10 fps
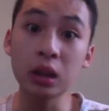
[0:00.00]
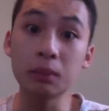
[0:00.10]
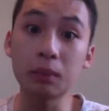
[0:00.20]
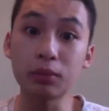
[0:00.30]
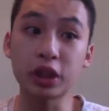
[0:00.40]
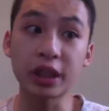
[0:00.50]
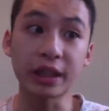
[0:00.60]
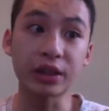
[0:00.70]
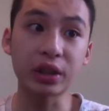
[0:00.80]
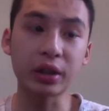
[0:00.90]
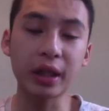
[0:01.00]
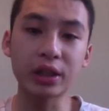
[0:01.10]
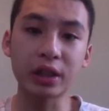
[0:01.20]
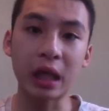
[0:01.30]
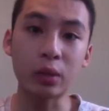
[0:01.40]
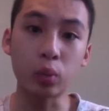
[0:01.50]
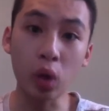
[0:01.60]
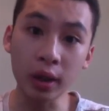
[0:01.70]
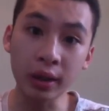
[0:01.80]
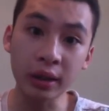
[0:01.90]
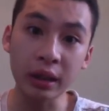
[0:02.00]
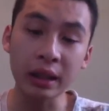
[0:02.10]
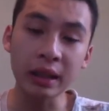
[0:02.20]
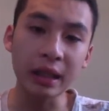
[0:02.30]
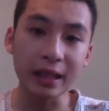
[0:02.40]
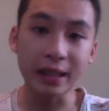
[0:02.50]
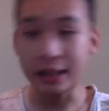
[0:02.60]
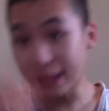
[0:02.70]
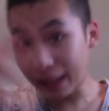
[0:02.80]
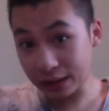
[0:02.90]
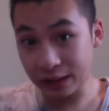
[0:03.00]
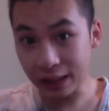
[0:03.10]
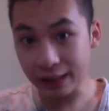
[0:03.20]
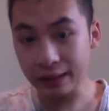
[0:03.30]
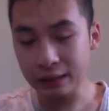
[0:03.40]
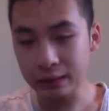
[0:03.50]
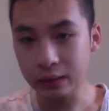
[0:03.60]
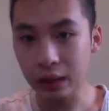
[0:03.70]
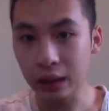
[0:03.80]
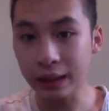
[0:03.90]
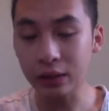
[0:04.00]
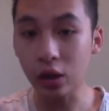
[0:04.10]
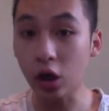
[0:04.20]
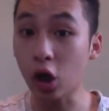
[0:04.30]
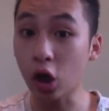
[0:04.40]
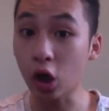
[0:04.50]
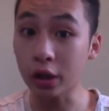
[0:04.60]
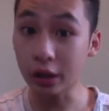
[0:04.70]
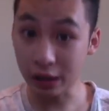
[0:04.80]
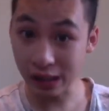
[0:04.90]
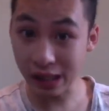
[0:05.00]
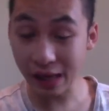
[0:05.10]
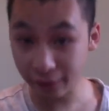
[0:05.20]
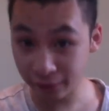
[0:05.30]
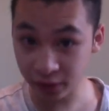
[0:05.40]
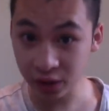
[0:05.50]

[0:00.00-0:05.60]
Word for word: Bum cheeks, okay? So I had one, and then next day I had on left,